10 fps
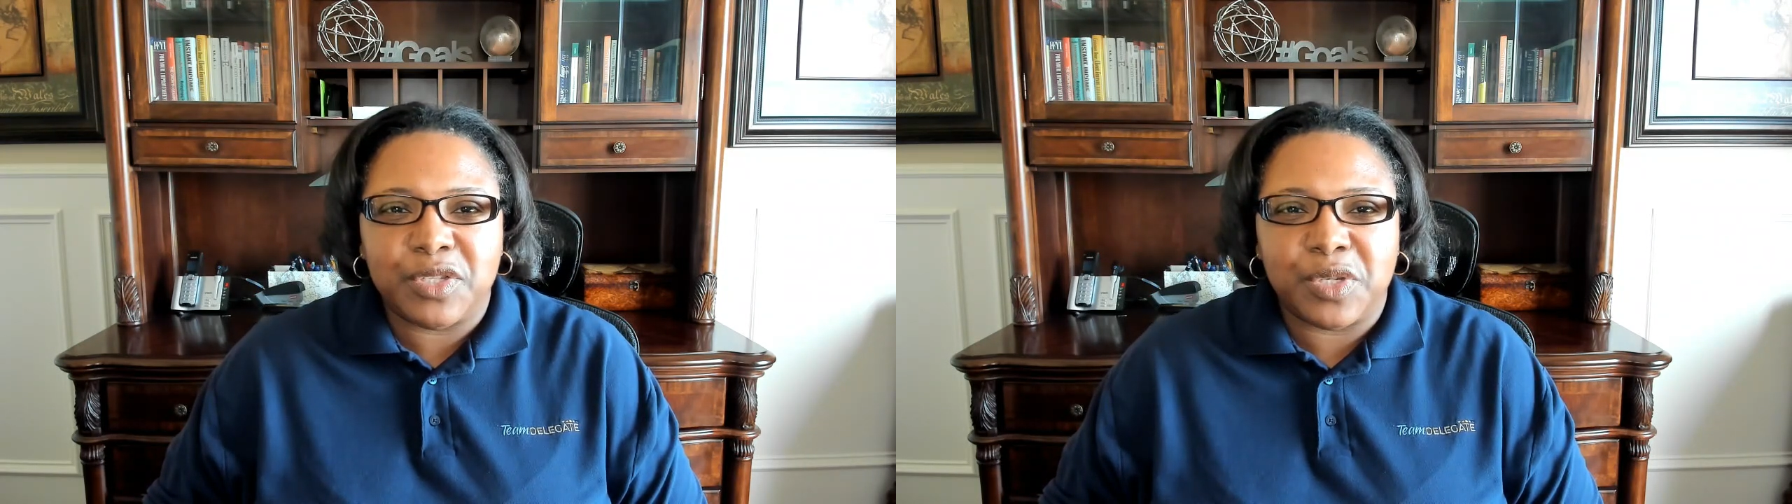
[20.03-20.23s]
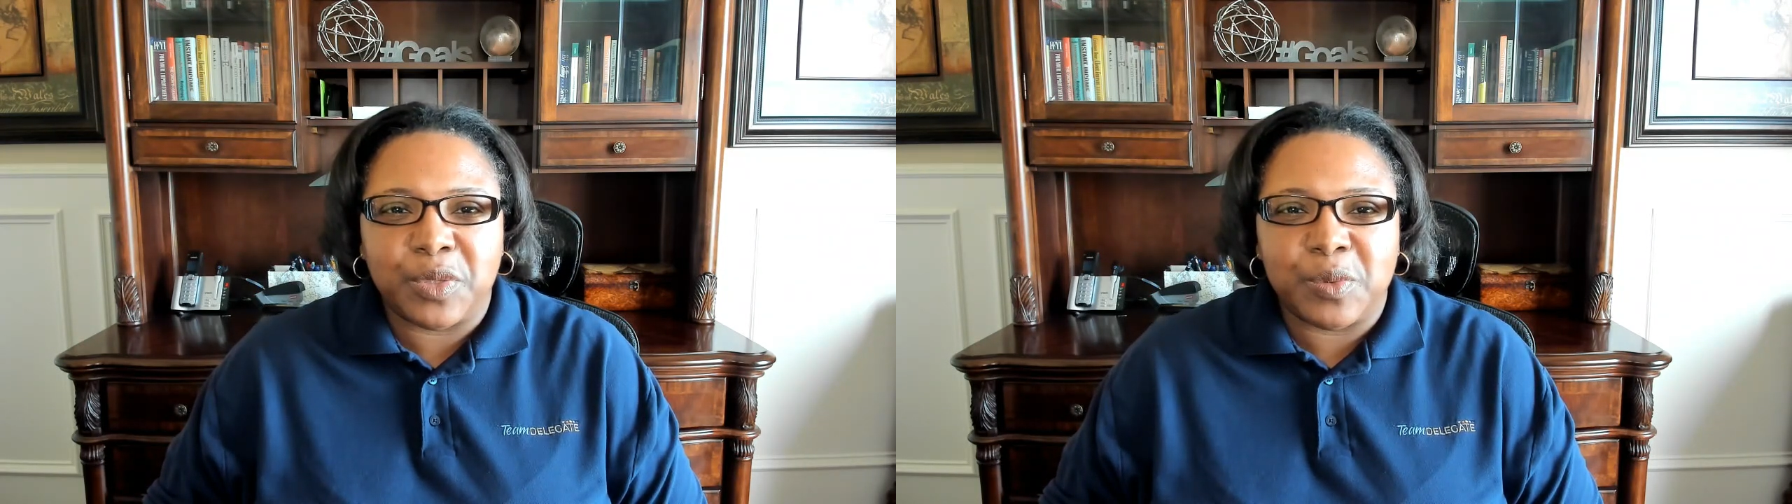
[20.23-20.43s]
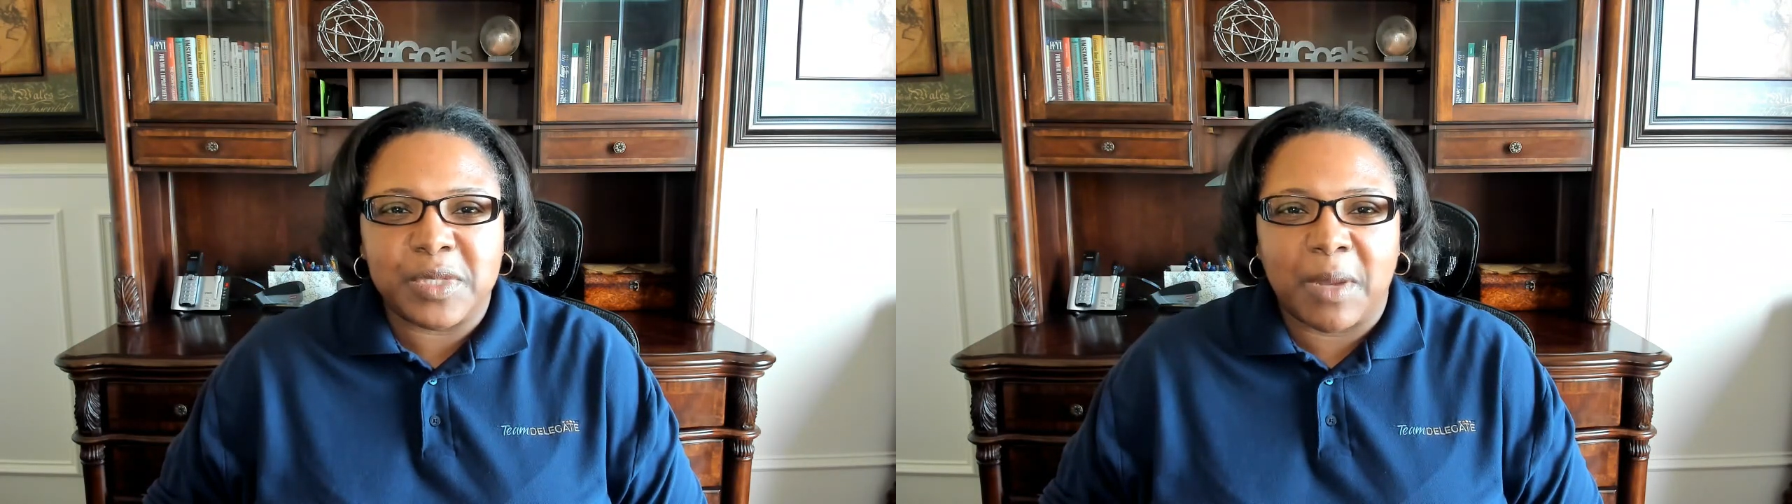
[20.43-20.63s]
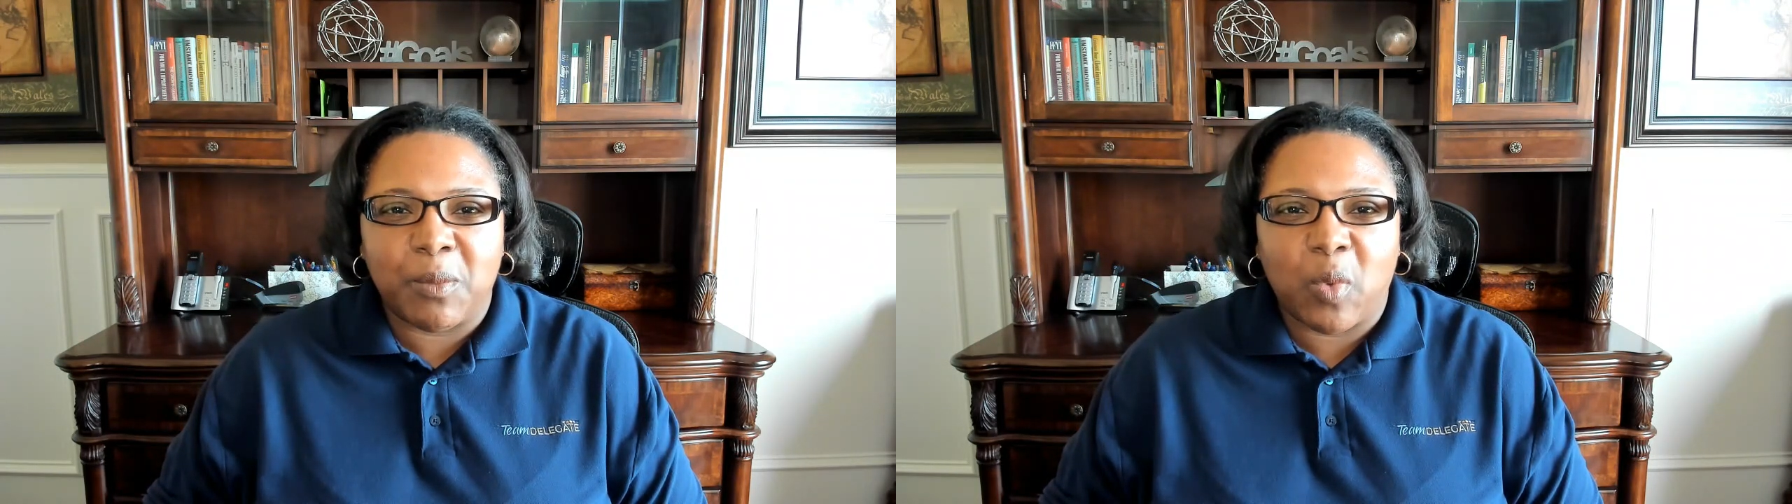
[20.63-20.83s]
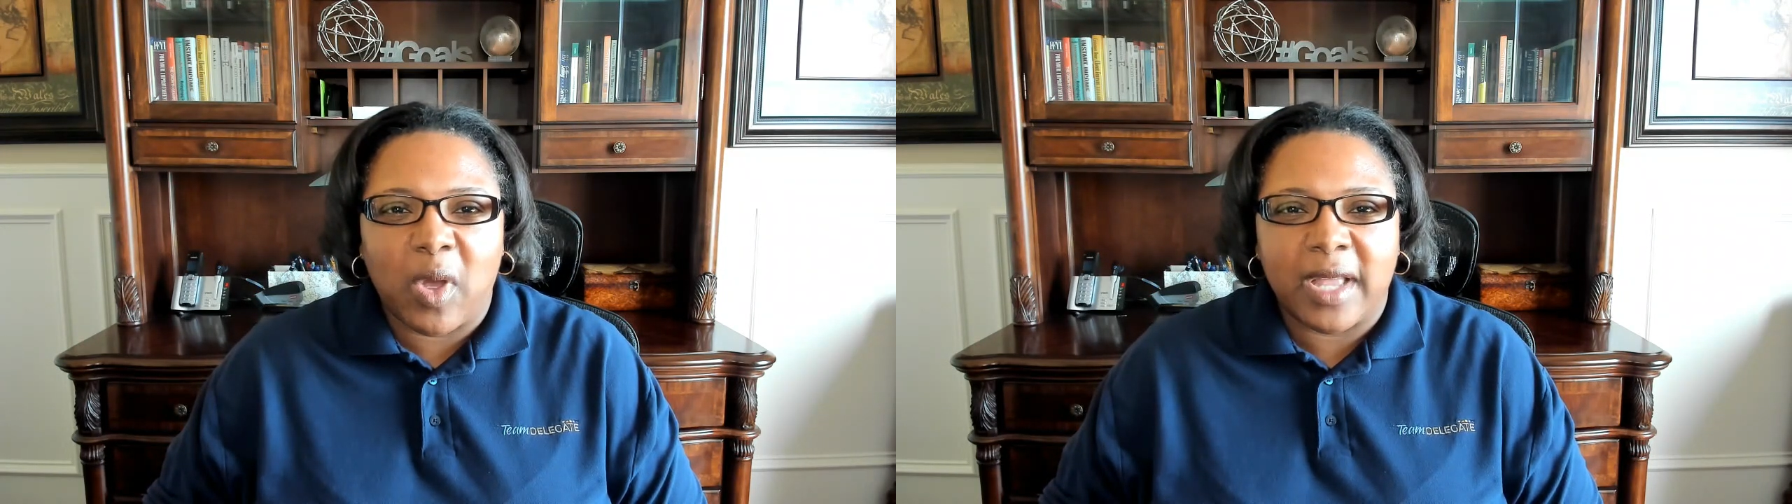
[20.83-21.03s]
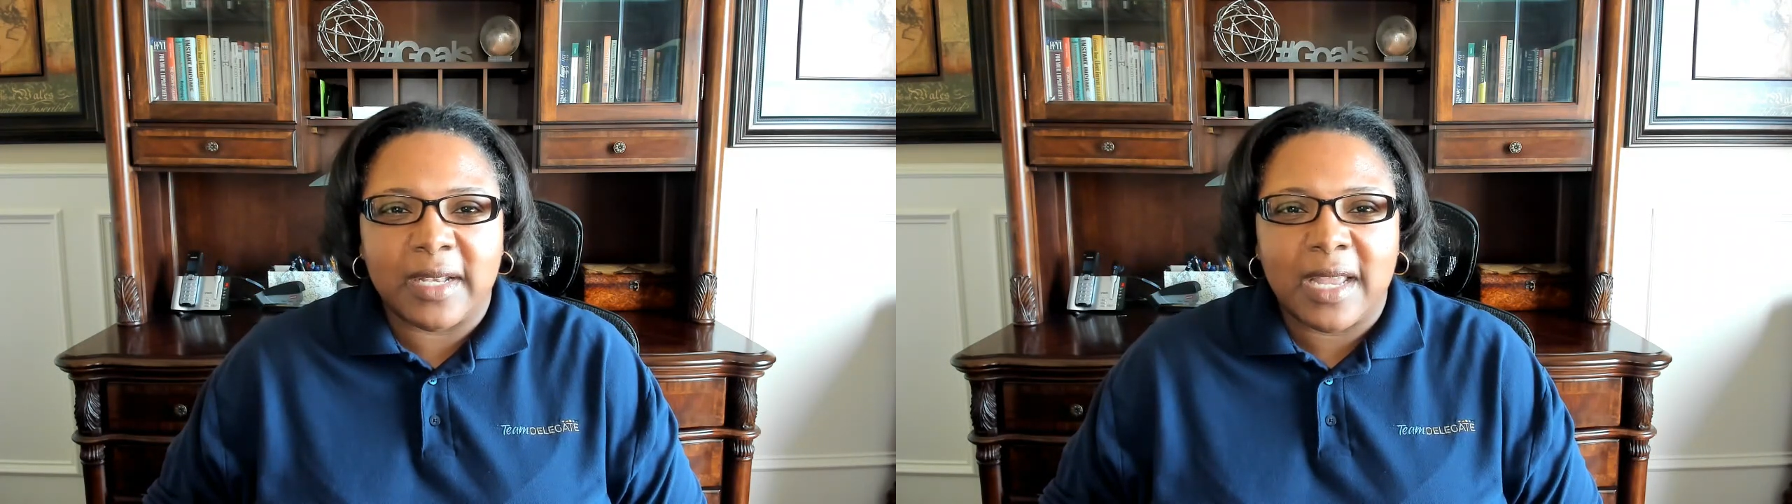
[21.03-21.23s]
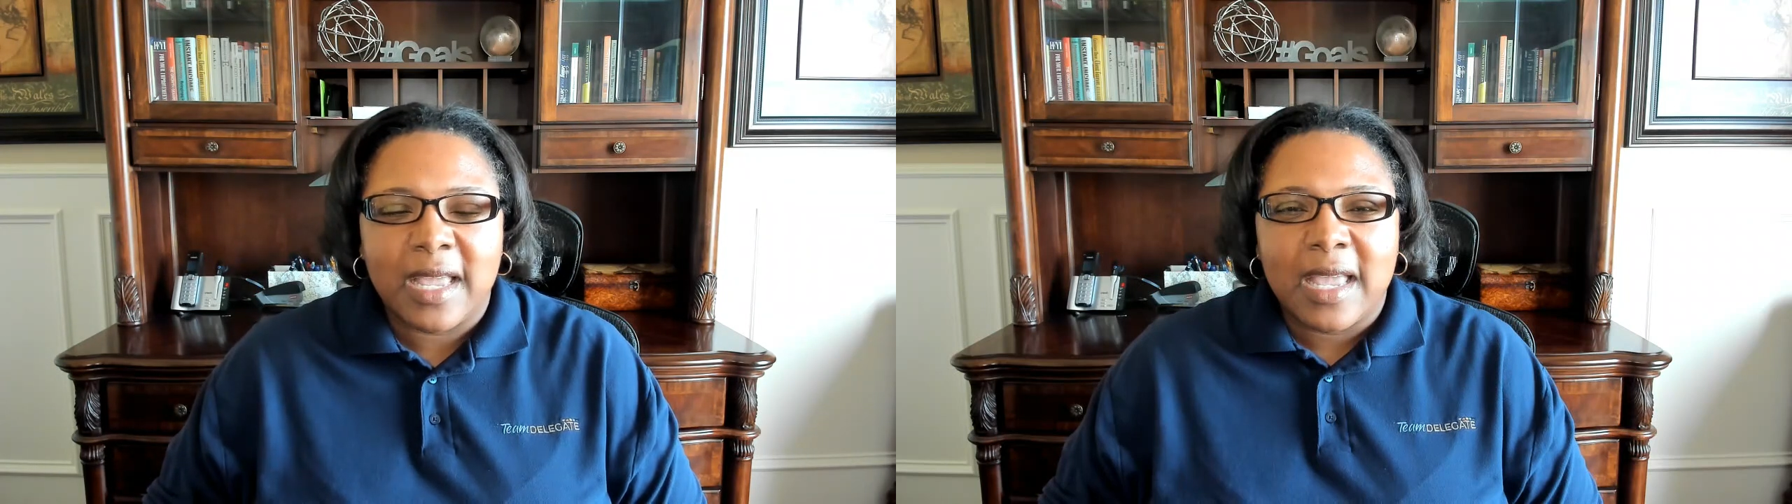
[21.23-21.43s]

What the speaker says: to someone.